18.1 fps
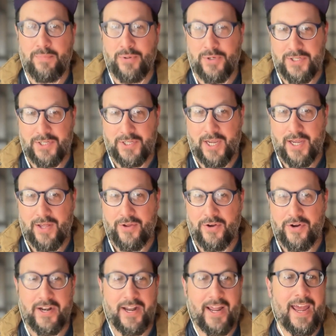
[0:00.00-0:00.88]
put
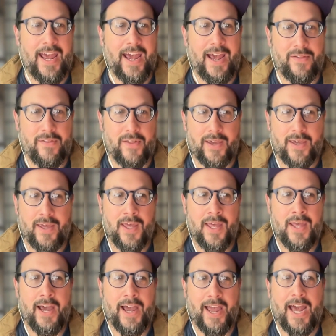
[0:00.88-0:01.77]
together and I
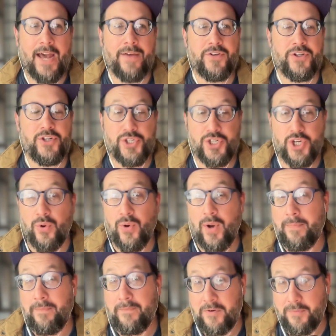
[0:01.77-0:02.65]
have to show
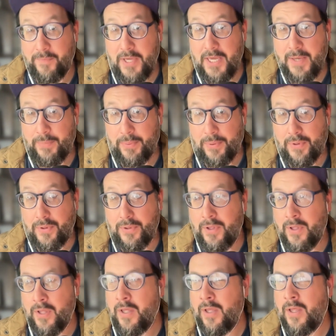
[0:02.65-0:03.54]
up for people